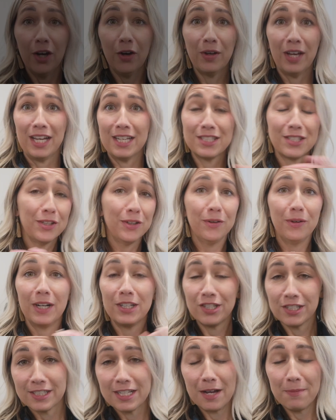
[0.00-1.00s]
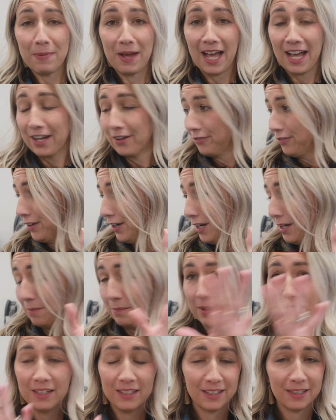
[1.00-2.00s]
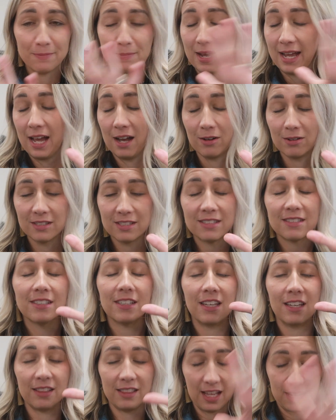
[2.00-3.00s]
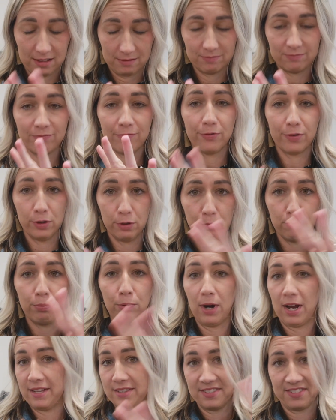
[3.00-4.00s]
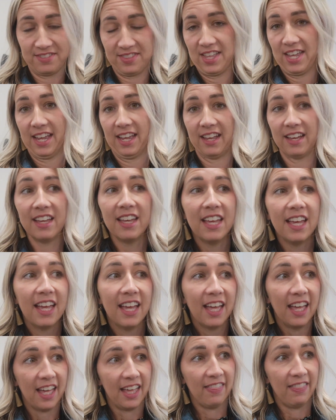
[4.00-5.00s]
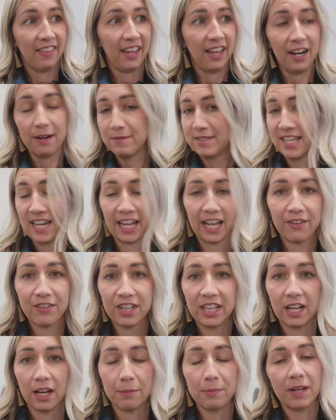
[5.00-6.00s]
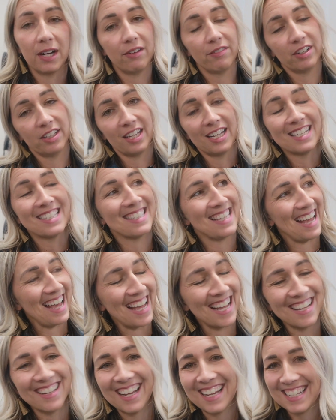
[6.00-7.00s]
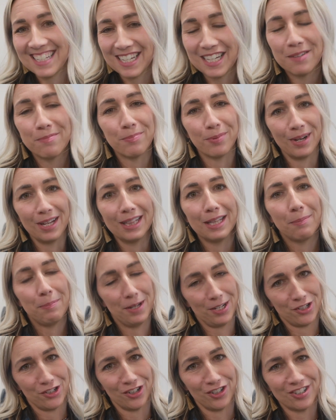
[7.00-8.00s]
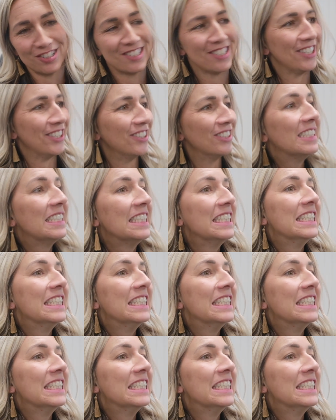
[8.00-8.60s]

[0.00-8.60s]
Okay, so I just got back from my house to get that fruit press thing, and then I'm setting everything up, and I realized that I didn't bring the pitcher, so